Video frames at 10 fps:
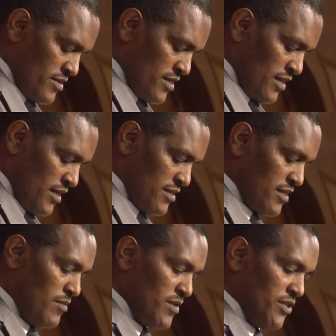that has
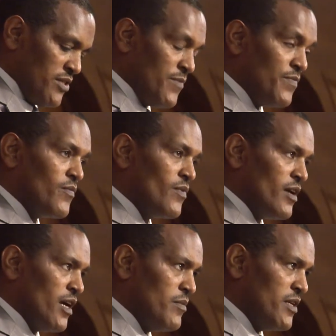established
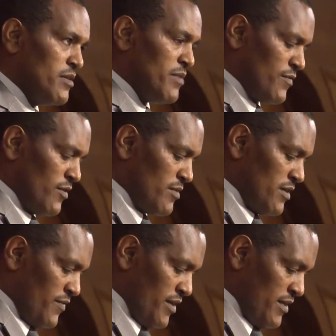MDG
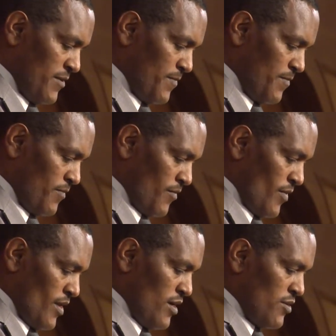Performance Fund
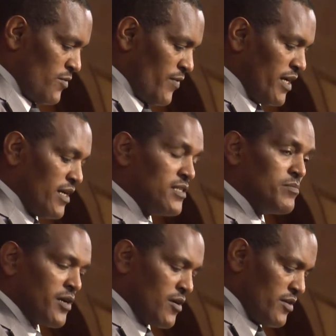to finance
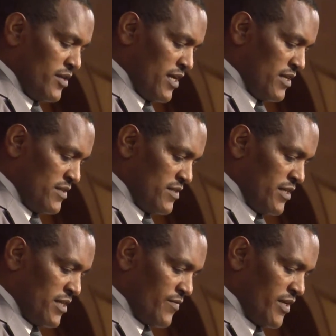priority health
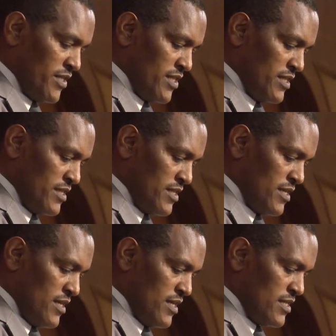interventions
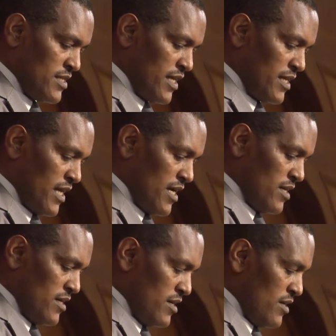that lack
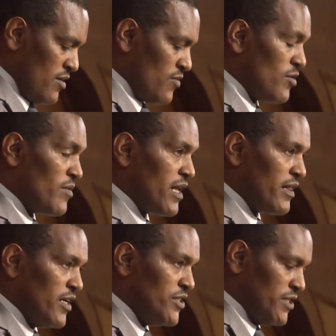global
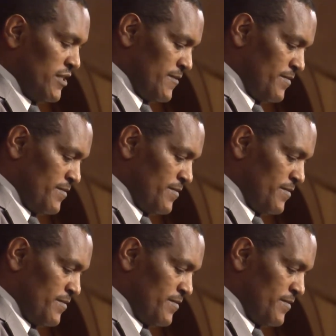attention,